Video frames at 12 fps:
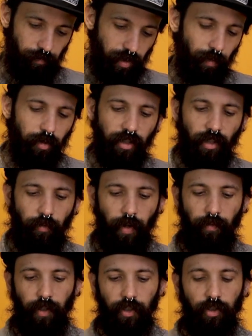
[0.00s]
Some of this stuff we
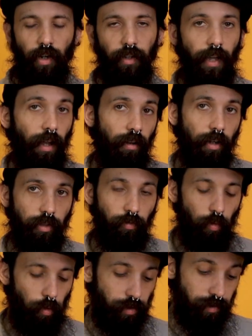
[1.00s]
have electronic catalogs
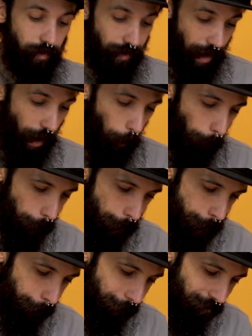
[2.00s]
for now,
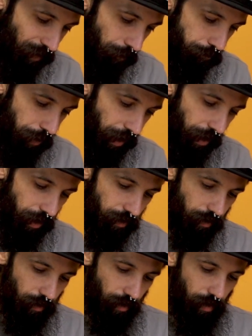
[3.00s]
but
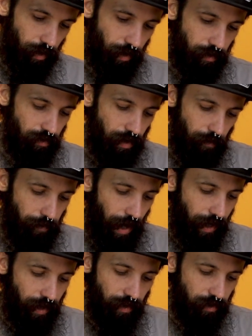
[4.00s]
you get
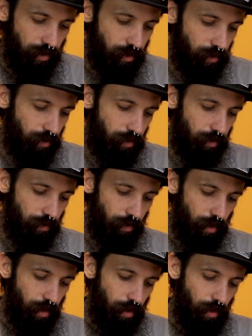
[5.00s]
back into
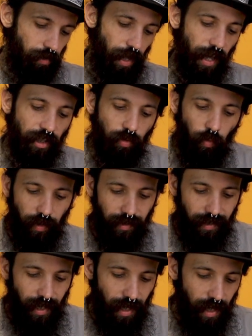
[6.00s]
the
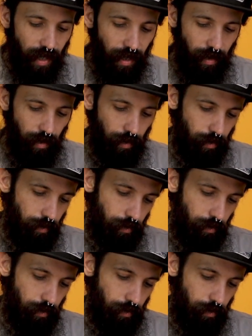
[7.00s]
S110,